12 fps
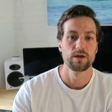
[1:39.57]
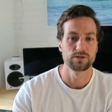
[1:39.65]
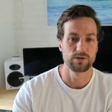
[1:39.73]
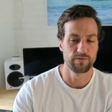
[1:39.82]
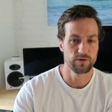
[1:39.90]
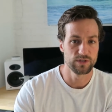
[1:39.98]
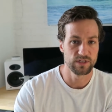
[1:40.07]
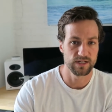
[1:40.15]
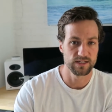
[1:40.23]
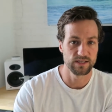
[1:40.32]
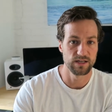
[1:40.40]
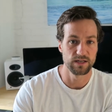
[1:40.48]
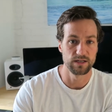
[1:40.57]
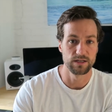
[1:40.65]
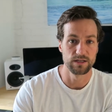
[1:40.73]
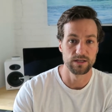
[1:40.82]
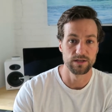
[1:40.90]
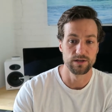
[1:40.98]
So first thing I
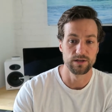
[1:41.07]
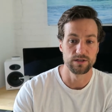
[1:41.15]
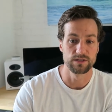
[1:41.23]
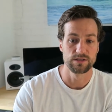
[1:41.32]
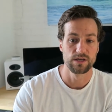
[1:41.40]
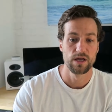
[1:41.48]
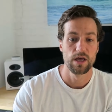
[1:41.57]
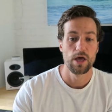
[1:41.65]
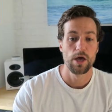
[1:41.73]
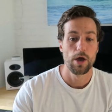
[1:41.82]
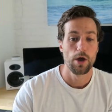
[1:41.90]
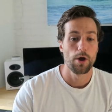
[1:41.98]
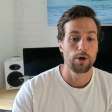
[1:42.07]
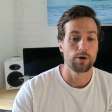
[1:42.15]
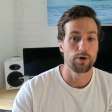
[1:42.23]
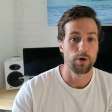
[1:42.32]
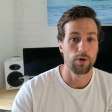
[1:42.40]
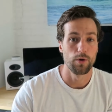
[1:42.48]
say is
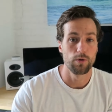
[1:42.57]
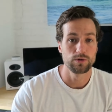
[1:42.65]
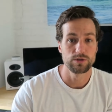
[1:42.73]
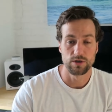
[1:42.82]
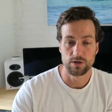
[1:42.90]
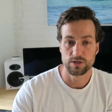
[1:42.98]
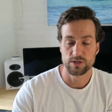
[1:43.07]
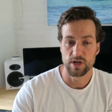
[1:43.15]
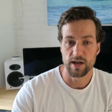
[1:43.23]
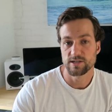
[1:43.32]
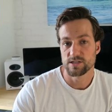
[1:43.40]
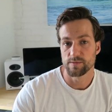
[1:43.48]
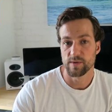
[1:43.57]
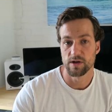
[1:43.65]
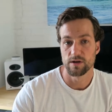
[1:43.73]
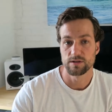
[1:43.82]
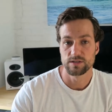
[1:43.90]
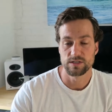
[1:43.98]
go search
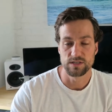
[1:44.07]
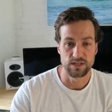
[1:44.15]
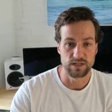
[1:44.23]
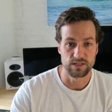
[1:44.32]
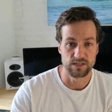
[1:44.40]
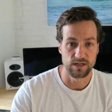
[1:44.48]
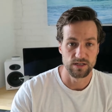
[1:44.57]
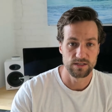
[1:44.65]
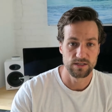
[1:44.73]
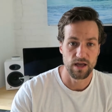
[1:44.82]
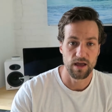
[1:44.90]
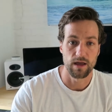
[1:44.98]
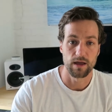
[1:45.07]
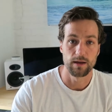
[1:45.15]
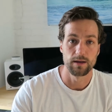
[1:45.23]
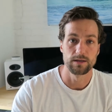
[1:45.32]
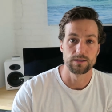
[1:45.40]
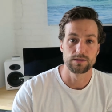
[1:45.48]
HTML, CSS,
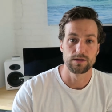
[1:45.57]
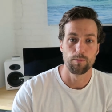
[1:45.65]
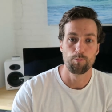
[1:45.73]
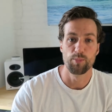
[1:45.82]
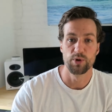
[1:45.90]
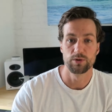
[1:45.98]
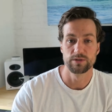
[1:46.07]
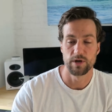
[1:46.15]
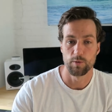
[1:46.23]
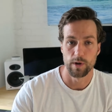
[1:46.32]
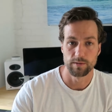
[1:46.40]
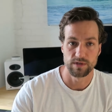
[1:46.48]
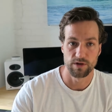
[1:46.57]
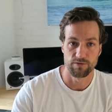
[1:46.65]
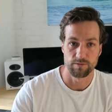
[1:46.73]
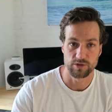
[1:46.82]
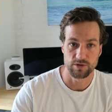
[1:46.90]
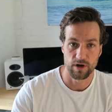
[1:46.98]
and build a website
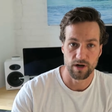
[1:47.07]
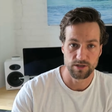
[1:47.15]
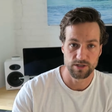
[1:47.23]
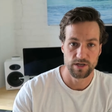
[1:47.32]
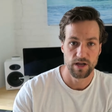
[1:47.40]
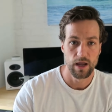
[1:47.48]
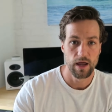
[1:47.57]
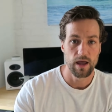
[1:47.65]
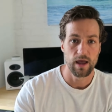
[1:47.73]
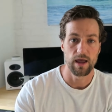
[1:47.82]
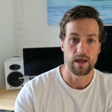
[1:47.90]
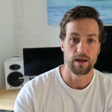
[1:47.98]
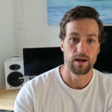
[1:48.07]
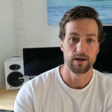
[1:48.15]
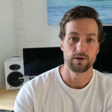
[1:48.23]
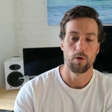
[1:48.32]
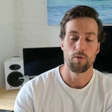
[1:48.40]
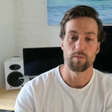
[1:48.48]
from scratch. And I
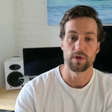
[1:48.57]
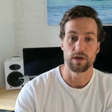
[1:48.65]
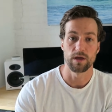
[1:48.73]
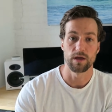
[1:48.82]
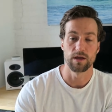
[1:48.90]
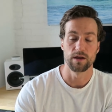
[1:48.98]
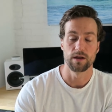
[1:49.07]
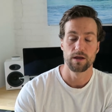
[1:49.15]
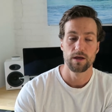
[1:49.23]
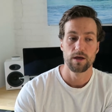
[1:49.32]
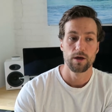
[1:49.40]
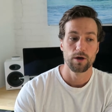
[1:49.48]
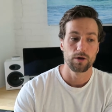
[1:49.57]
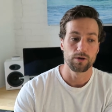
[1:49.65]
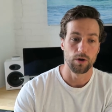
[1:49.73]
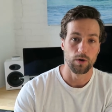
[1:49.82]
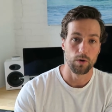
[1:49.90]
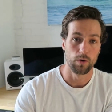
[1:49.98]
don't mean
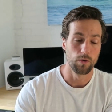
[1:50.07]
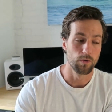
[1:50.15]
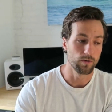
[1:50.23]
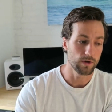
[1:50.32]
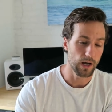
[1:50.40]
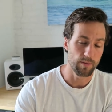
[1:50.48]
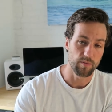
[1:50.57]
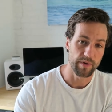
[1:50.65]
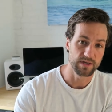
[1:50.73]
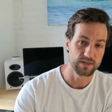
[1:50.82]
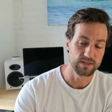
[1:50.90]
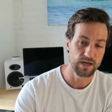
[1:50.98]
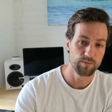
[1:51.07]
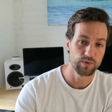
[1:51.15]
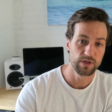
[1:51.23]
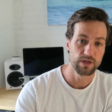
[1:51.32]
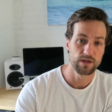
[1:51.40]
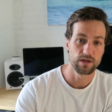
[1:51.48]
go copy and paste a
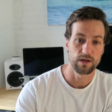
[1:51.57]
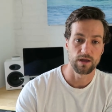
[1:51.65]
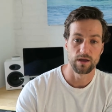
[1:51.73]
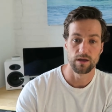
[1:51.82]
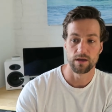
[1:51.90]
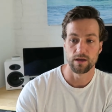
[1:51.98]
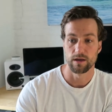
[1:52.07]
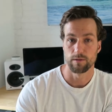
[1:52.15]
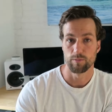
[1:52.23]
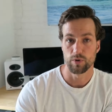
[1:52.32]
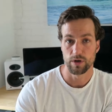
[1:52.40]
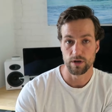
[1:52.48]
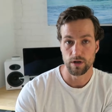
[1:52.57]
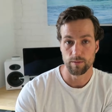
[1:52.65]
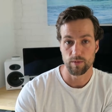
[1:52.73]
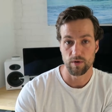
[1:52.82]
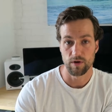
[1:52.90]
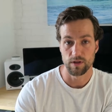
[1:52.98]
template and put it
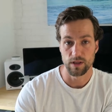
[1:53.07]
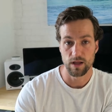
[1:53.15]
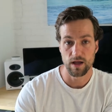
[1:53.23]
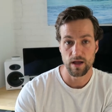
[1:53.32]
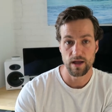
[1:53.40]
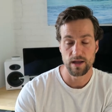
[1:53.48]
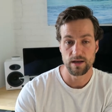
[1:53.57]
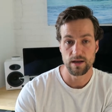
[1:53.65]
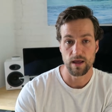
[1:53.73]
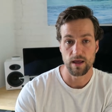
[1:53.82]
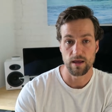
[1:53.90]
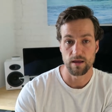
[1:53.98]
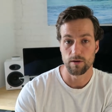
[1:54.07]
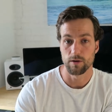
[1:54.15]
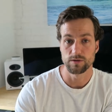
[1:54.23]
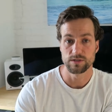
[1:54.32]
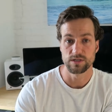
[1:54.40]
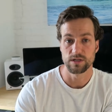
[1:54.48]
up online and
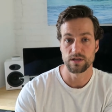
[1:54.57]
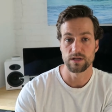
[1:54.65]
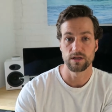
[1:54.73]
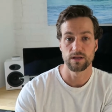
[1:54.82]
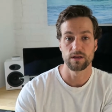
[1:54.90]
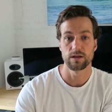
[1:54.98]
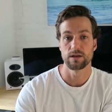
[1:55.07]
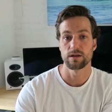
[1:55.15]
host it